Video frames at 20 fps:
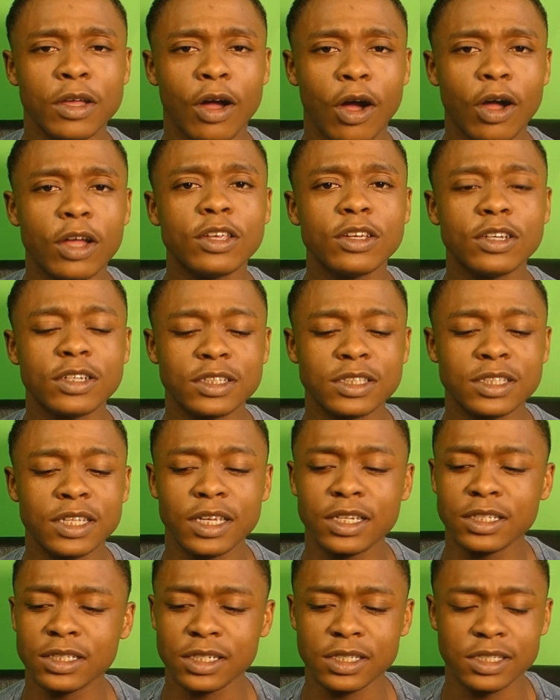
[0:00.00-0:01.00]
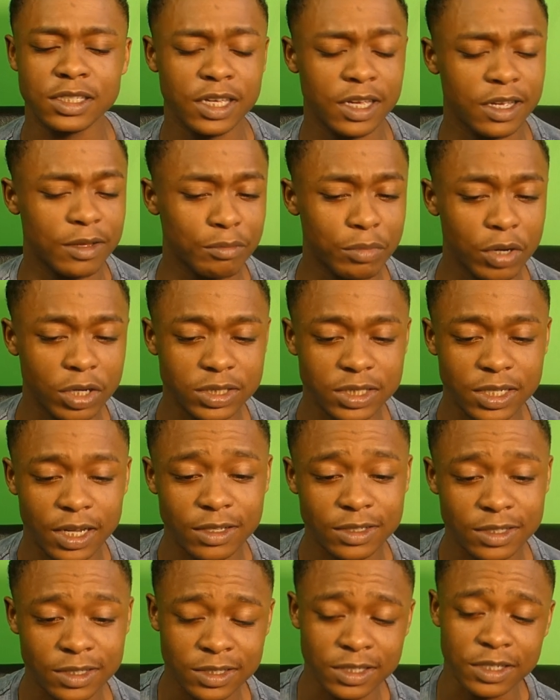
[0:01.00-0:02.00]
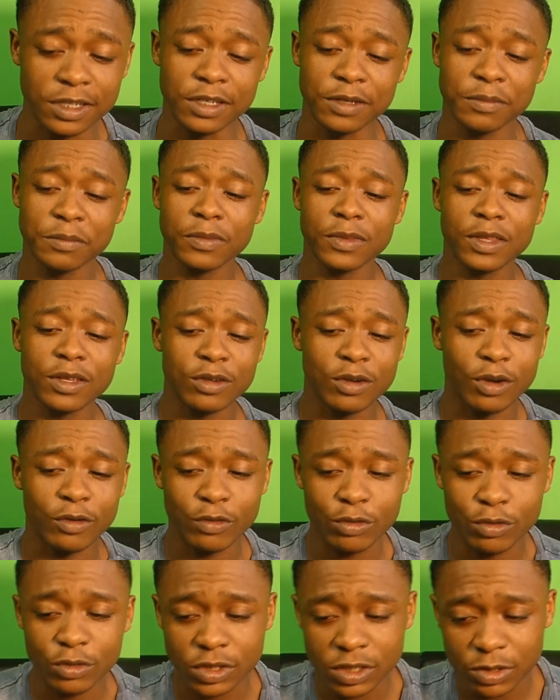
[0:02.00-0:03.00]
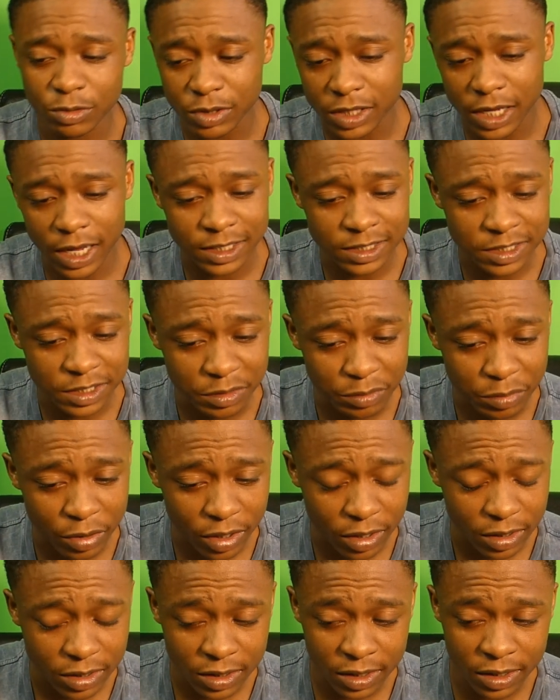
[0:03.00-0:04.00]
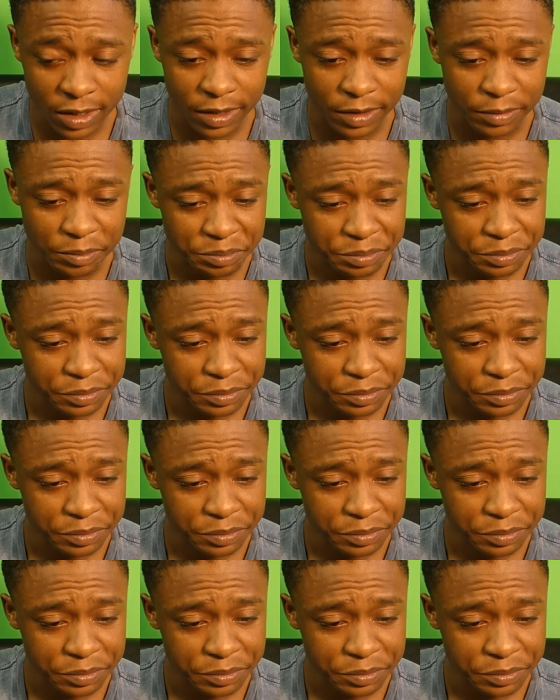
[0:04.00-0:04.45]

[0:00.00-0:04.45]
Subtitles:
Are you going to stay? He said, yeah, and bust out to City. Of course, he would gas it, but, yeah.